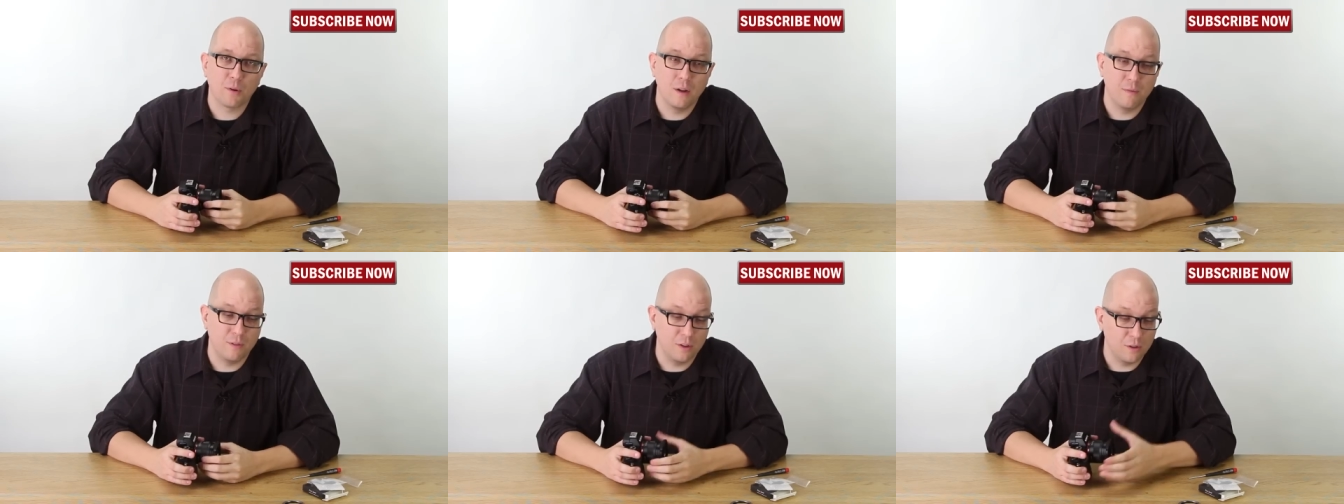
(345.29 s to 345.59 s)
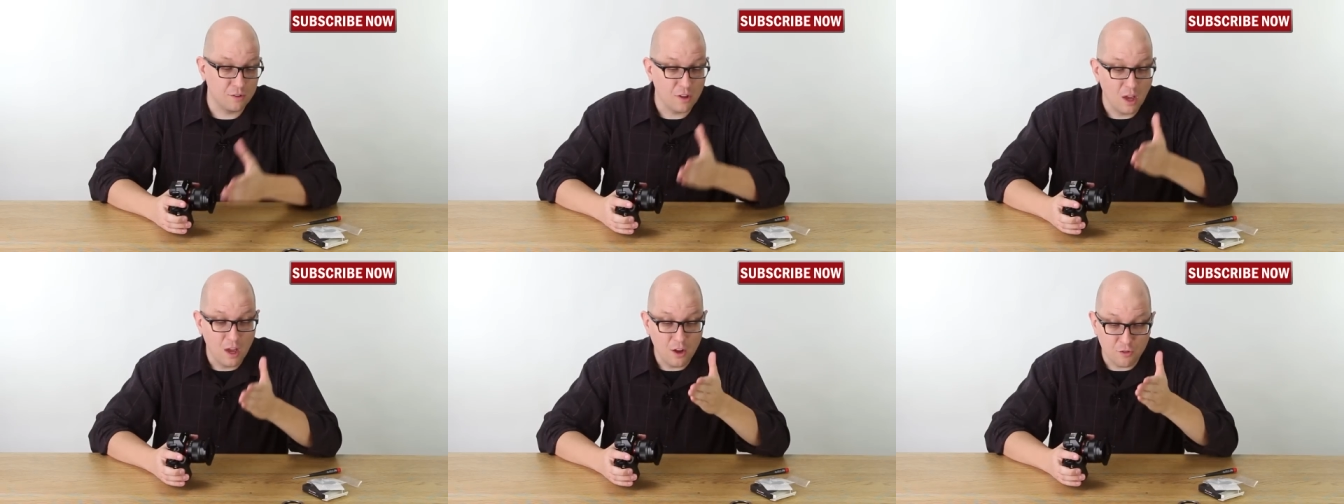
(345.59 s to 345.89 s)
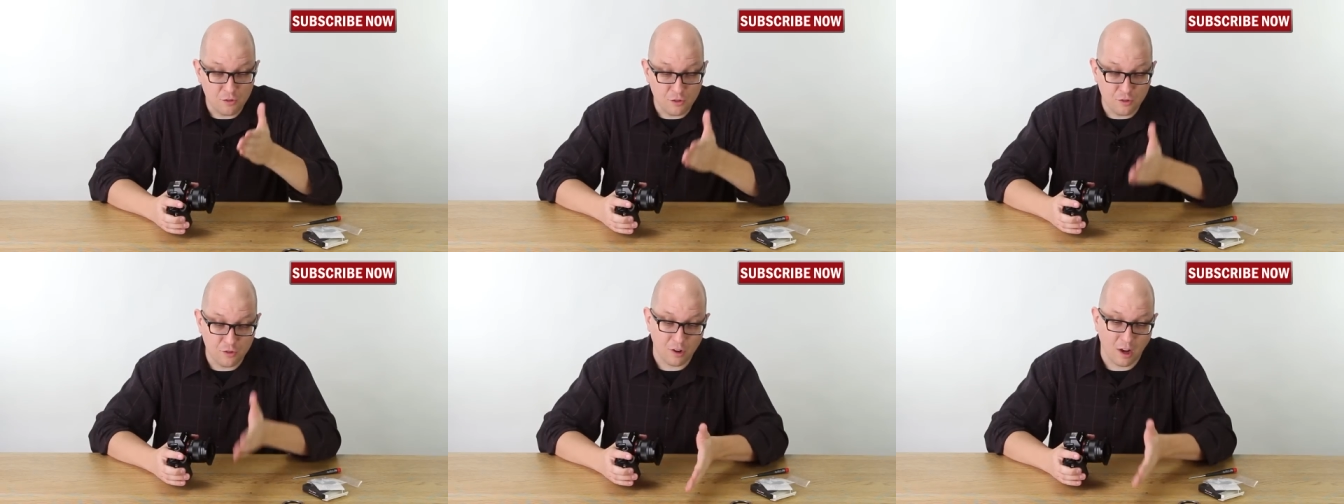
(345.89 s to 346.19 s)
previews
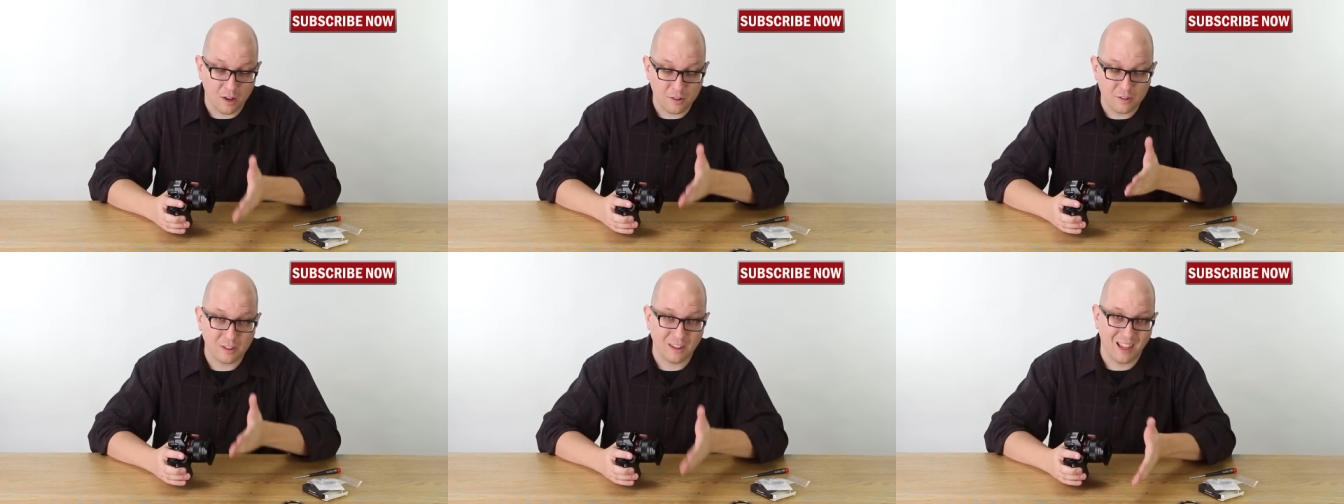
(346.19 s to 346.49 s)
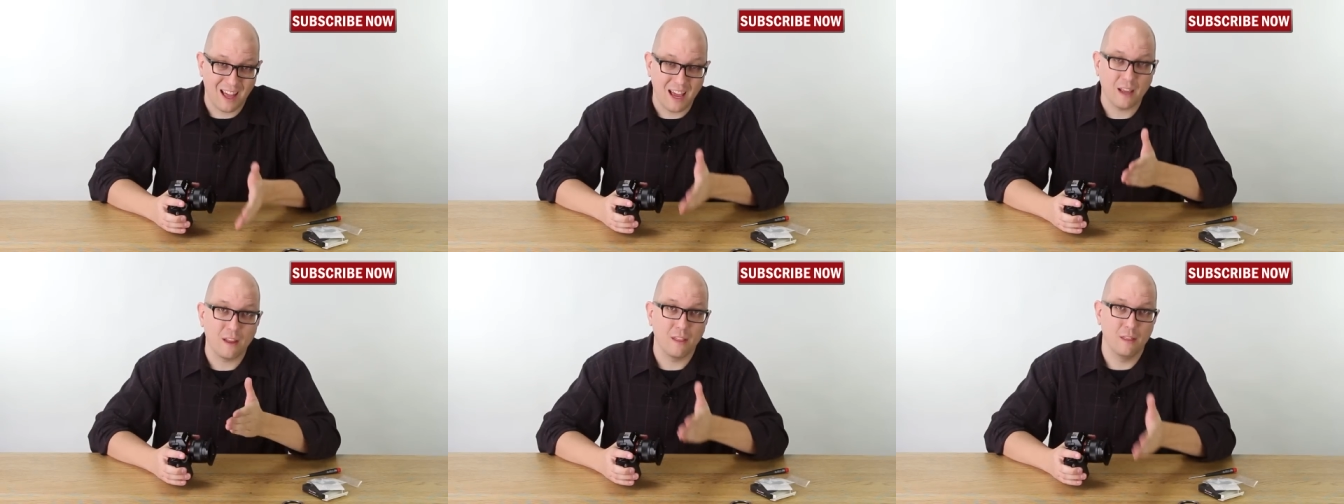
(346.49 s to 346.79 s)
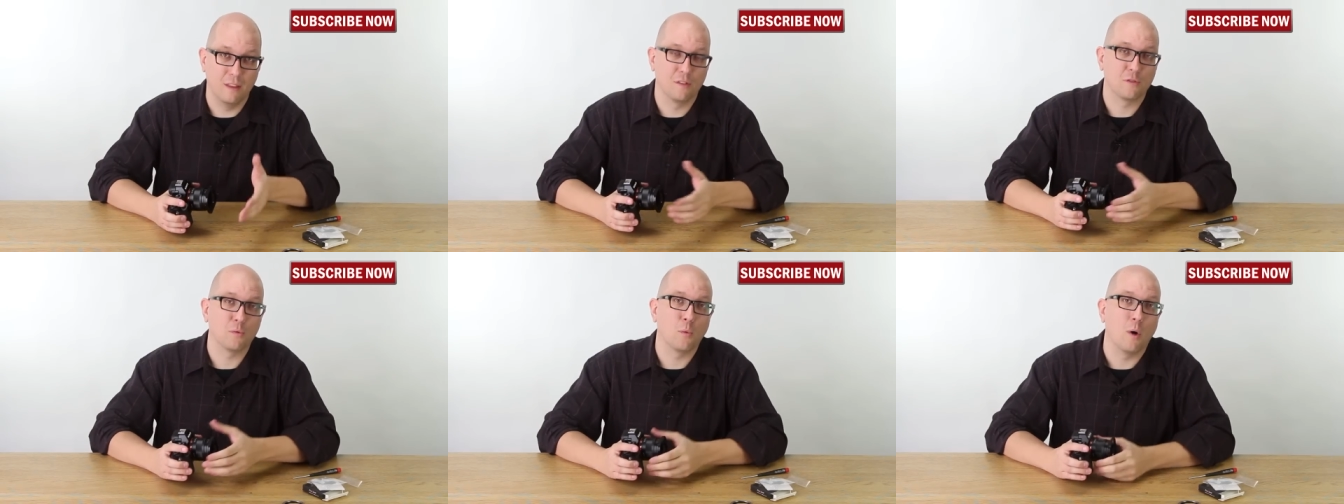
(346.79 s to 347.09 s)
just
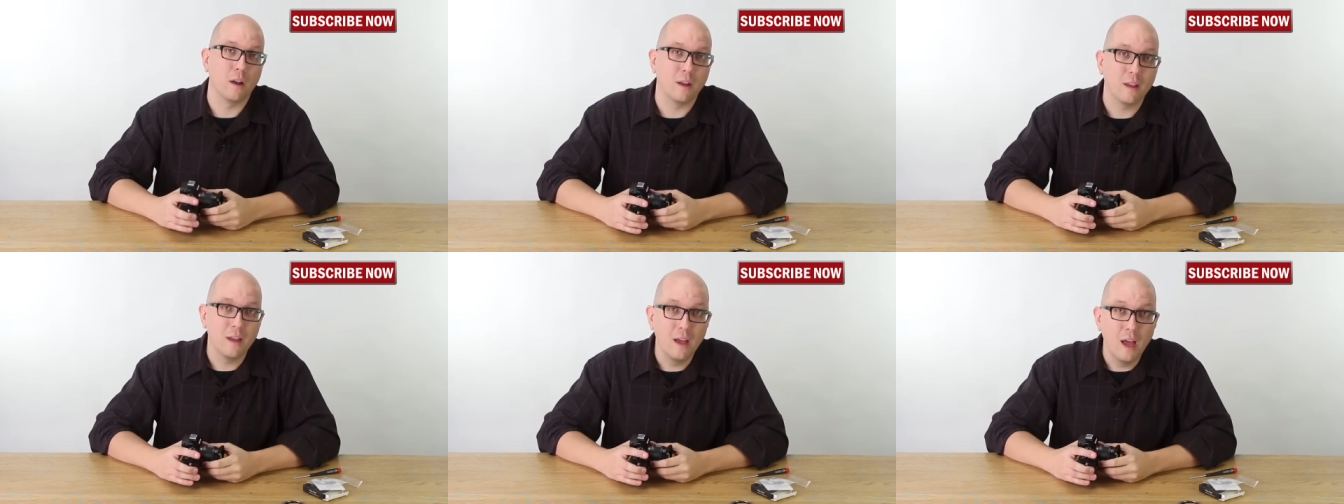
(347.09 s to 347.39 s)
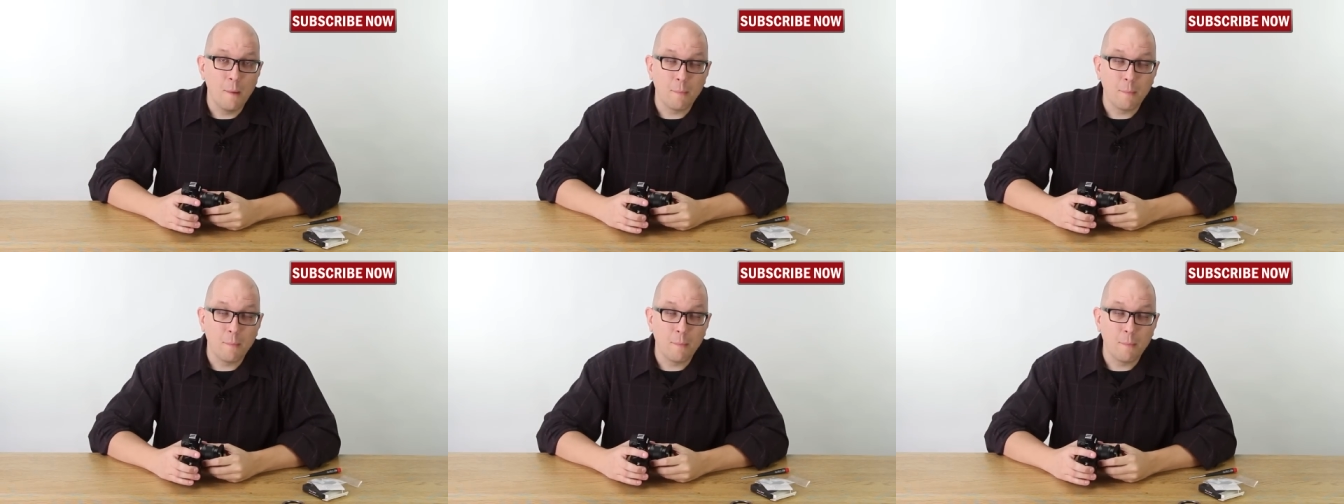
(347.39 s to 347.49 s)
like this one.